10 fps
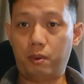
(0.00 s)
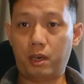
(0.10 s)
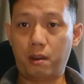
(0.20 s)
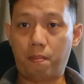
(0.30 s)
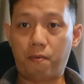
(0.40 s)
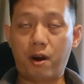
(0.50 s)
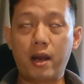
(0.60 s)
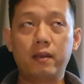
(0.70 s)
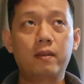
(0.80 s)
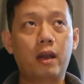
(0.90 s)
but the
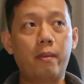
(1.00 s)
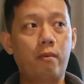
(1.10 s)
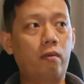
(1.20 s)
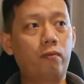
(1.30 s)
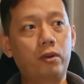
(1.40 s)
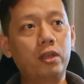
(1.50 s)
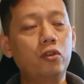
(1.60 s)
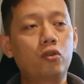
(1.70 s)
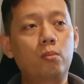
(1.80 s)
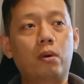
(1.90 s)
price that I bought for
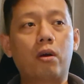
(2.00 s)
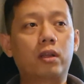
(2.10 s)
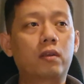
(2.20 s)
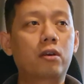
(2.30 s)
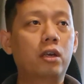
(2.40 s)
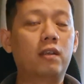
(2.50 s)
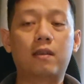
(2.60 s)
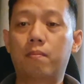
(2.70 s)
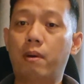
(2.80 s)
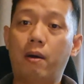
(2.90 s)
these two monitors
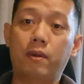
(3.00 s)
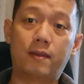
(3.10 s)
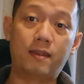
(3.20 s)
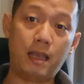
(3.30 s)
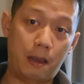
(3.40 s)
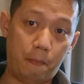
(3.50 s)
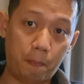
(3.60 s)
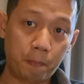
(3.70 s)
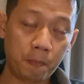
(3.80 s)
is about the same.